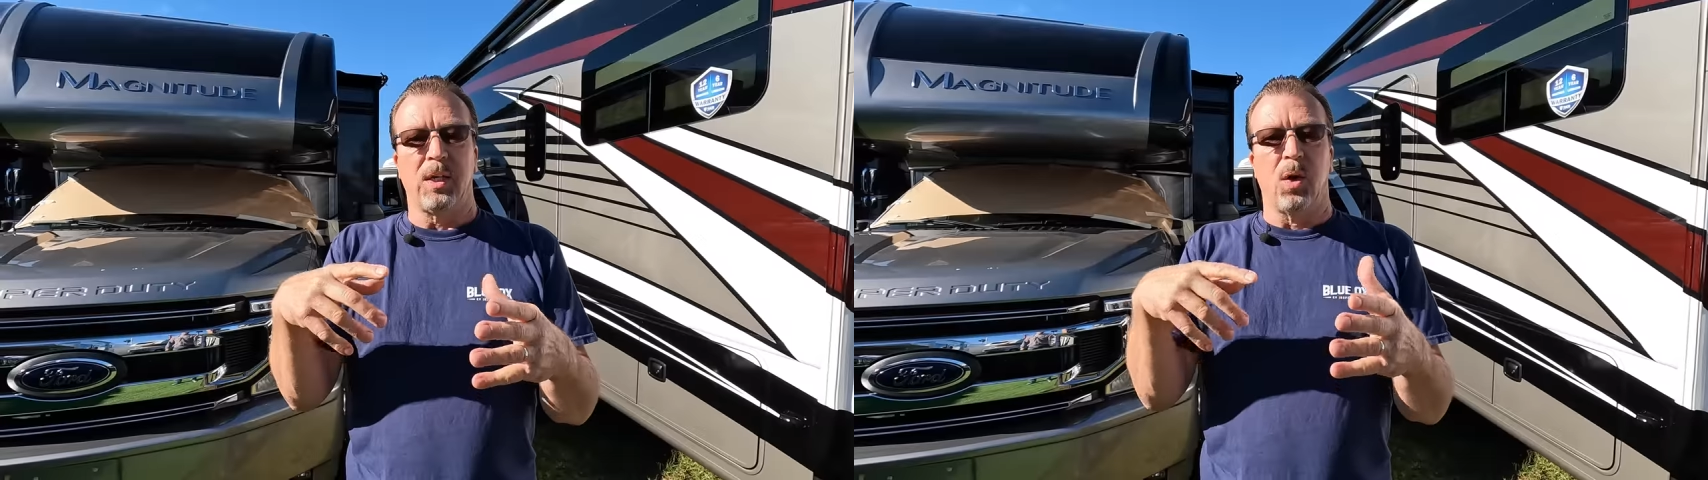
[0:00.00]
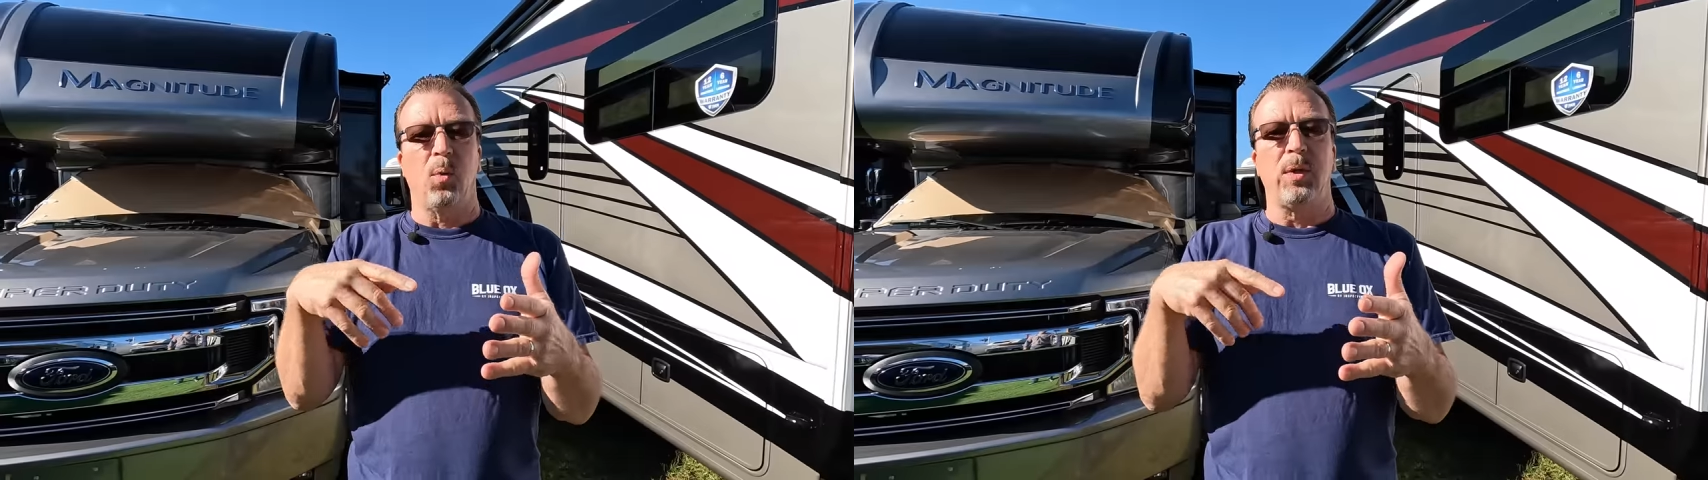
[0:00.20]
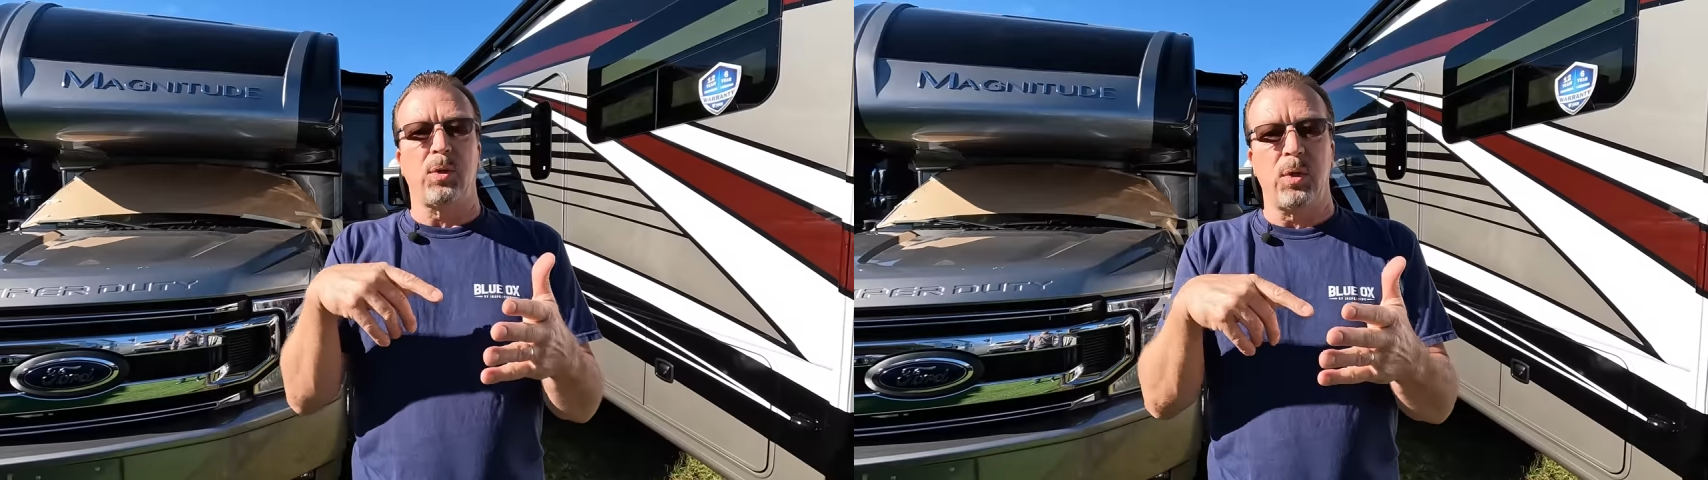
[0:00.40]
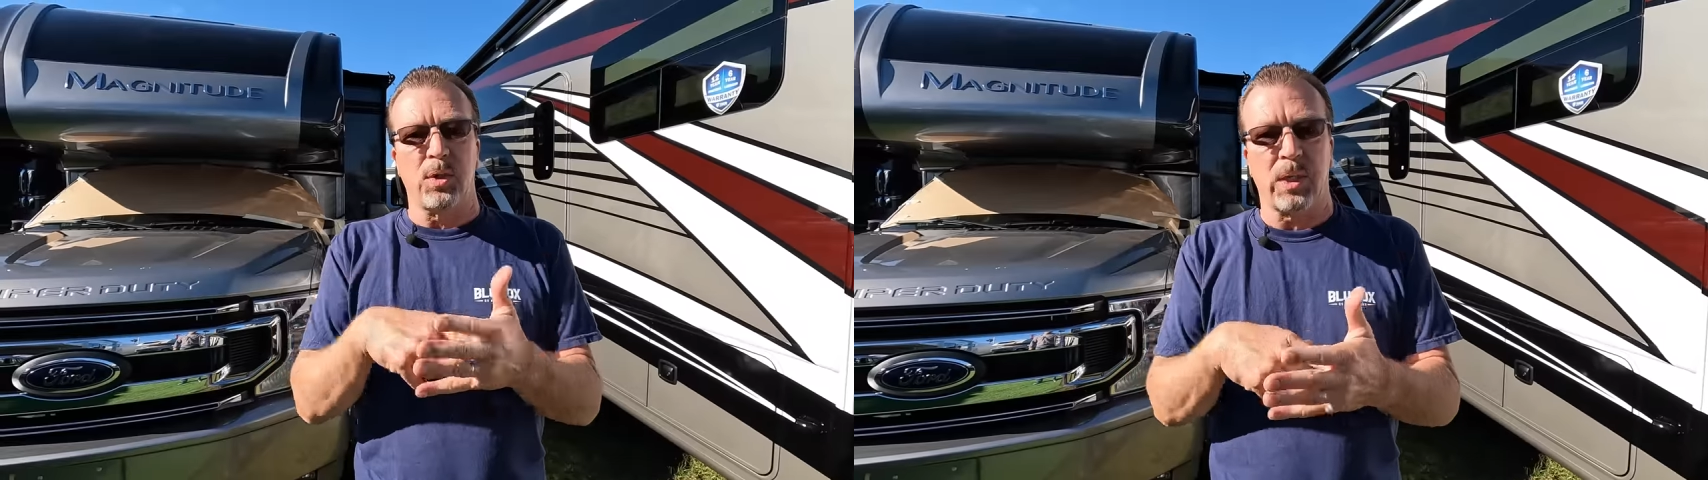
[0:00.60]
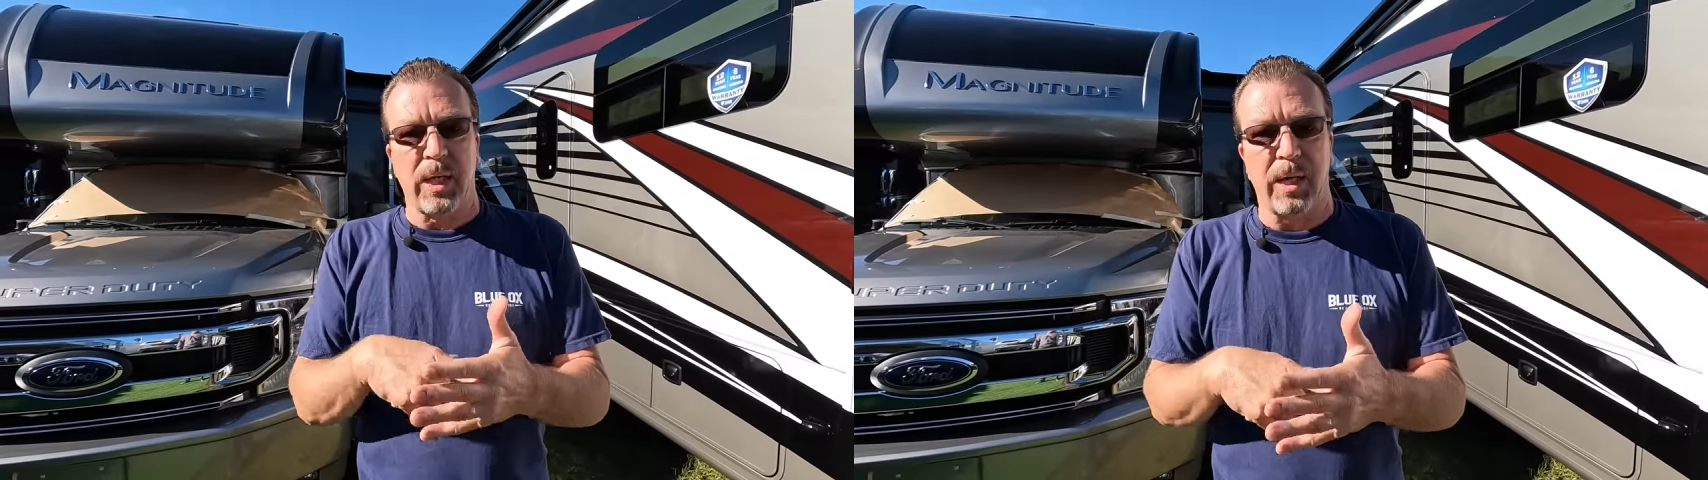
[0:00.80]
going through your
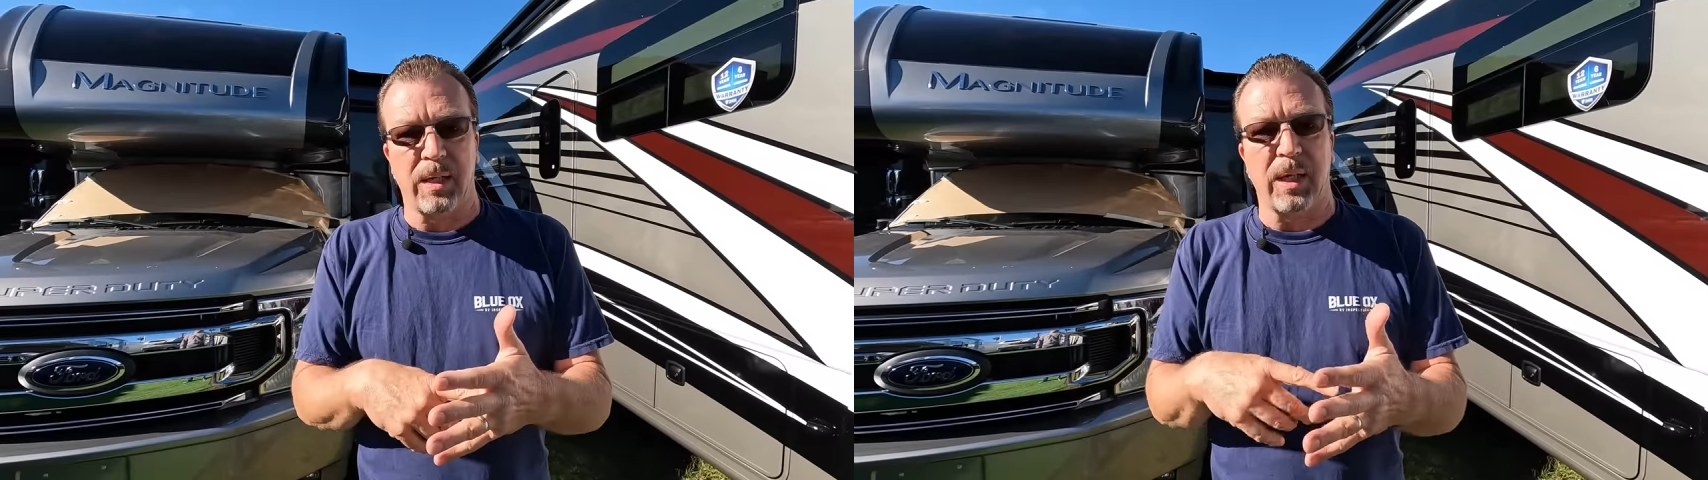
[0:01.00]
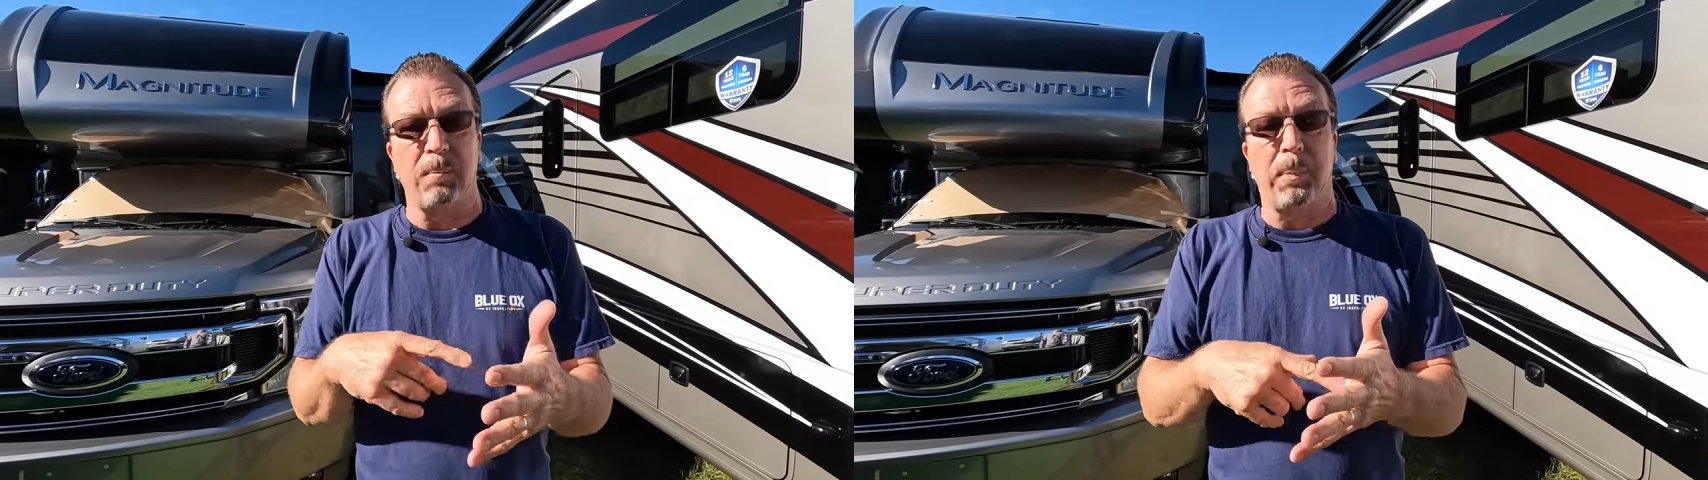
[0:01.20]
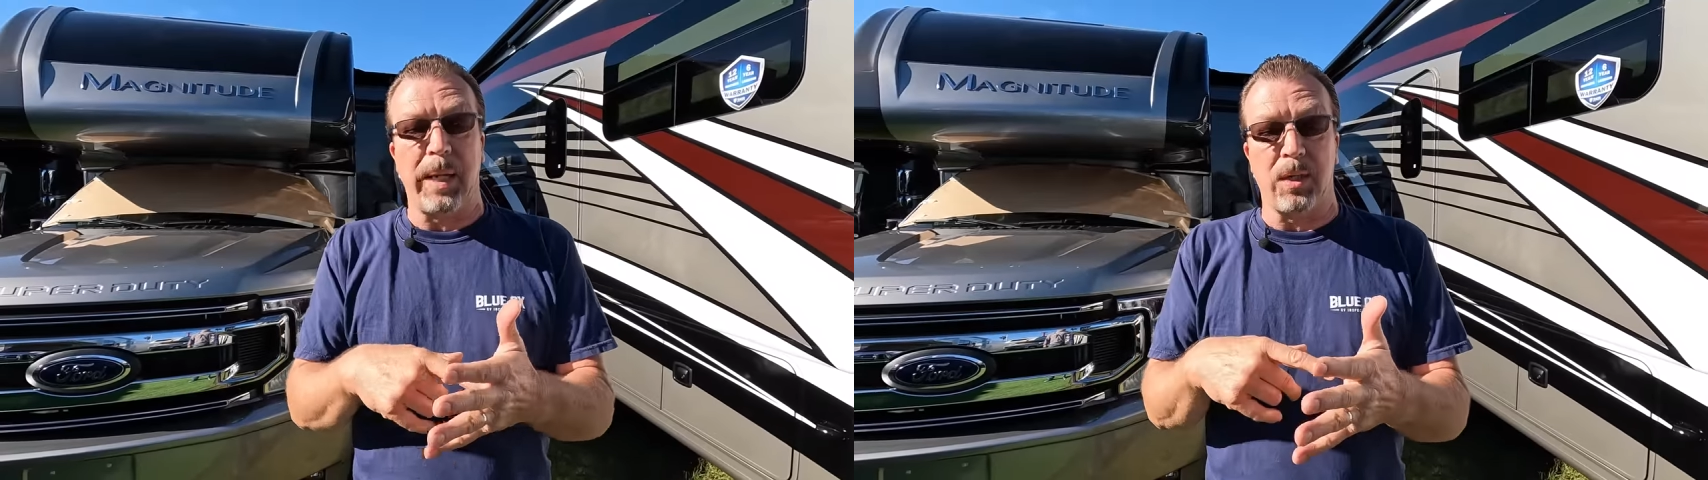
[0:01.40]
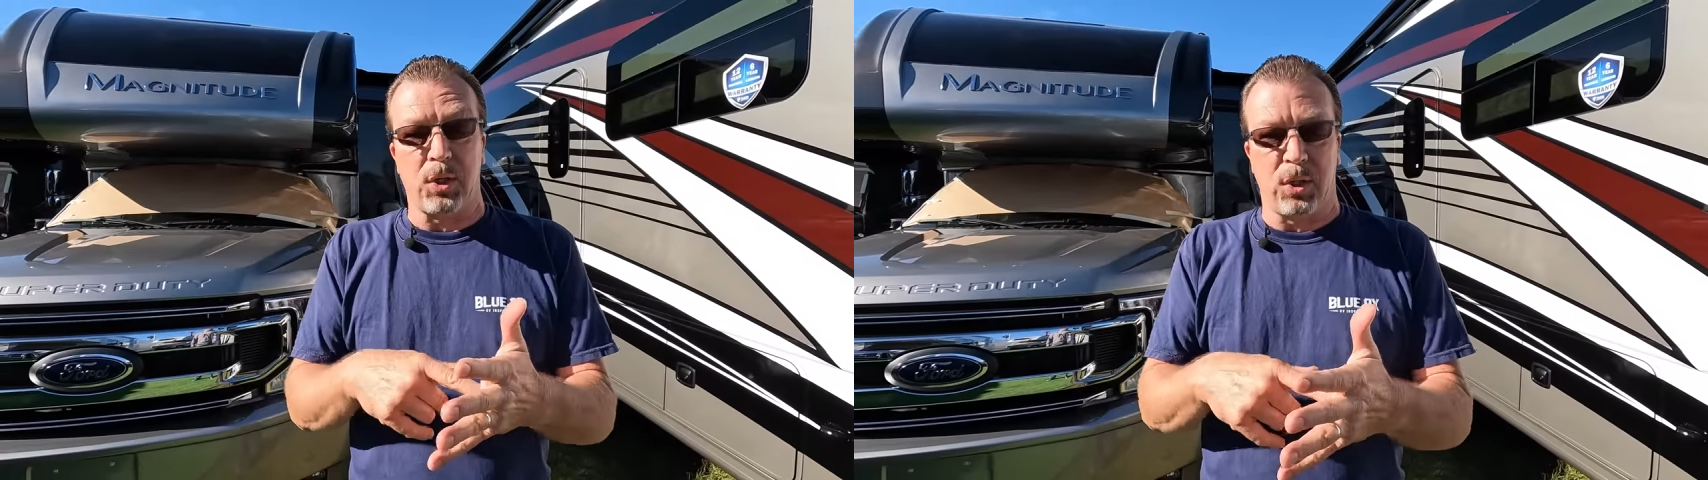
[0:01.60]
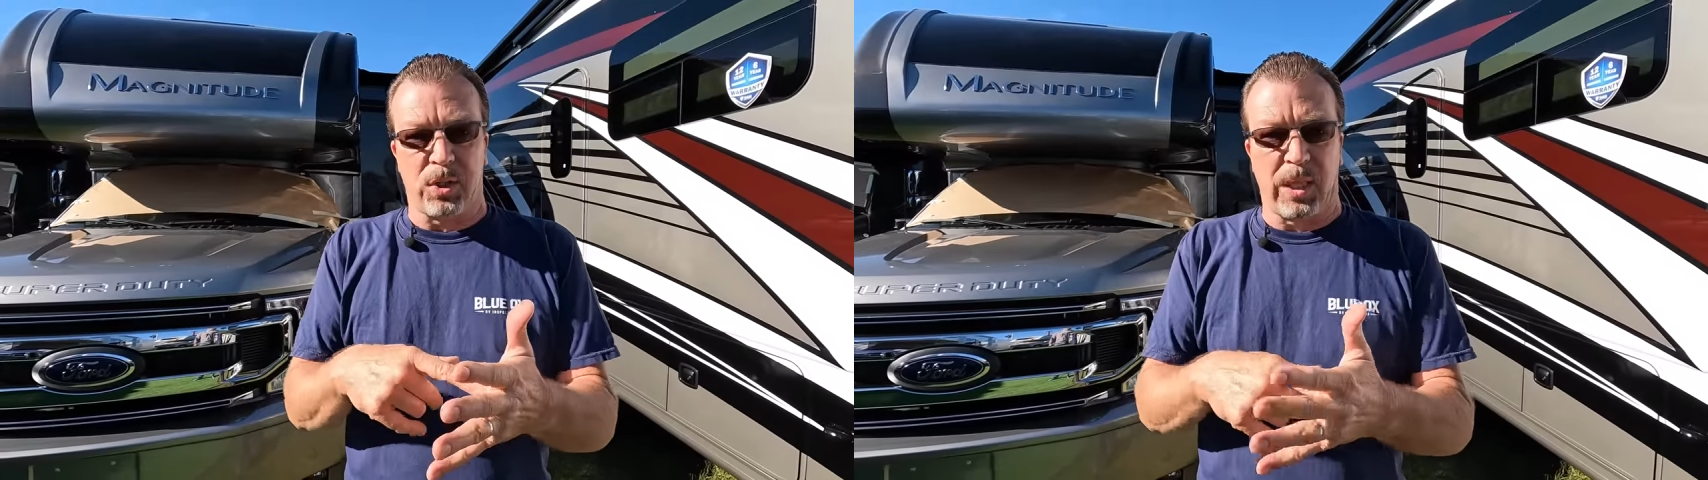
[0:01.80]
skin can pierce
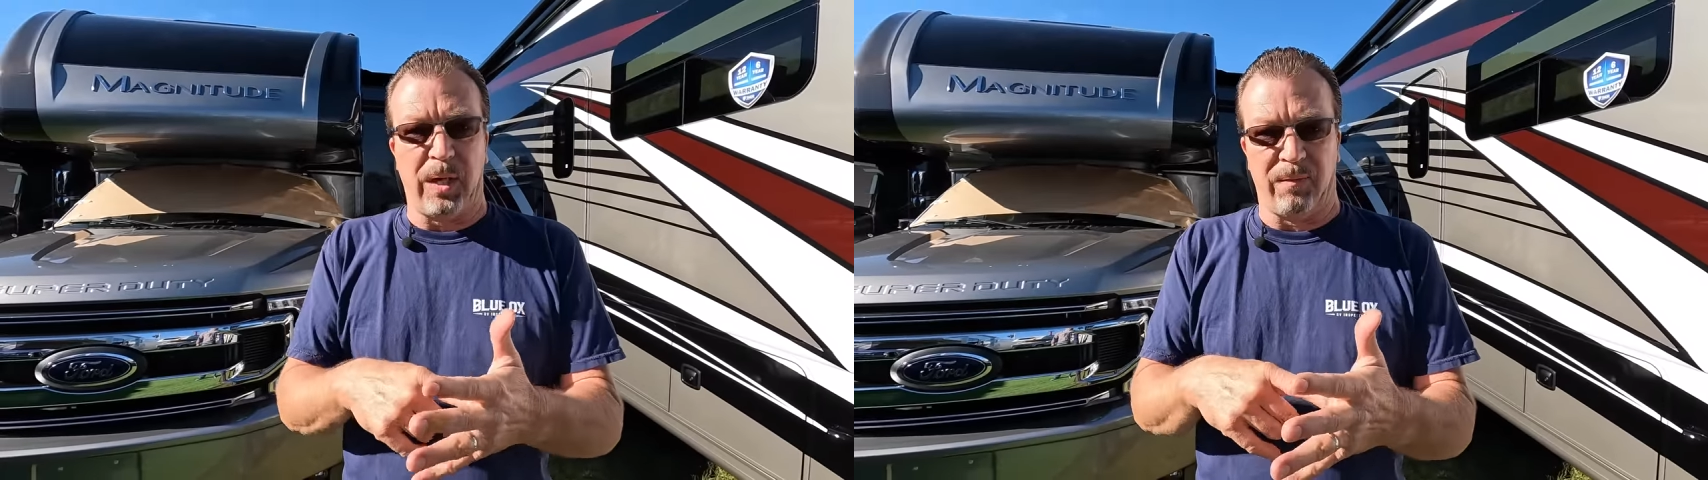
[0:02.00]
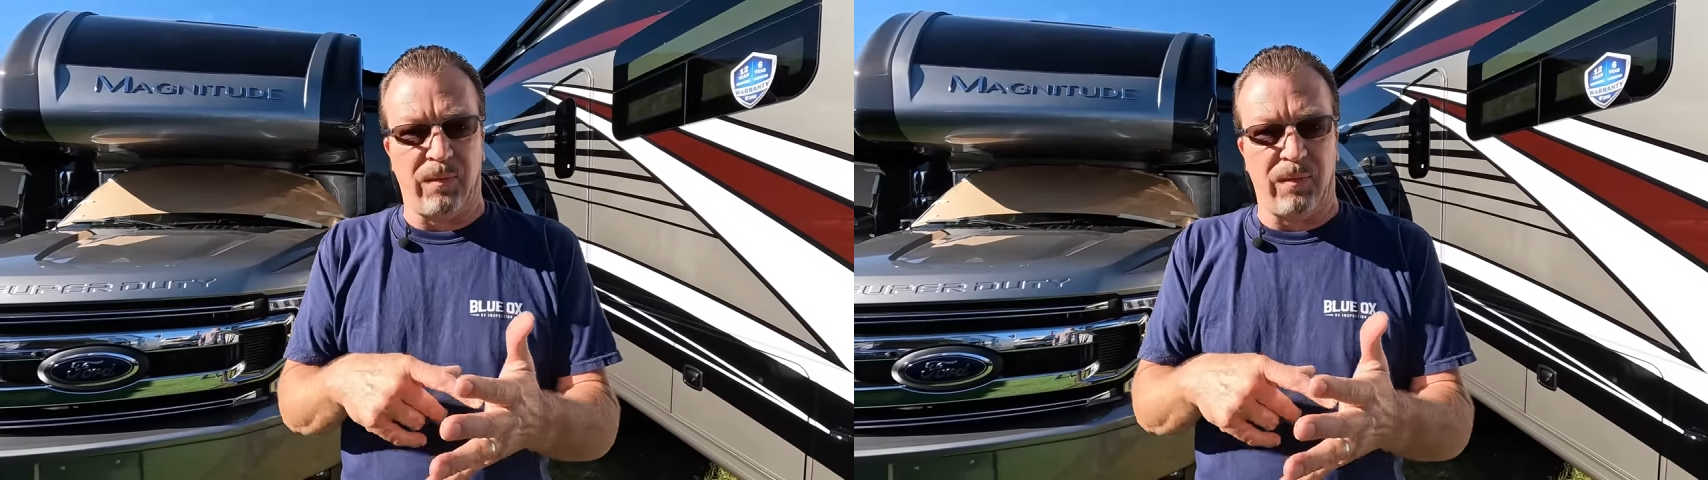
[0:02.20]
your skin.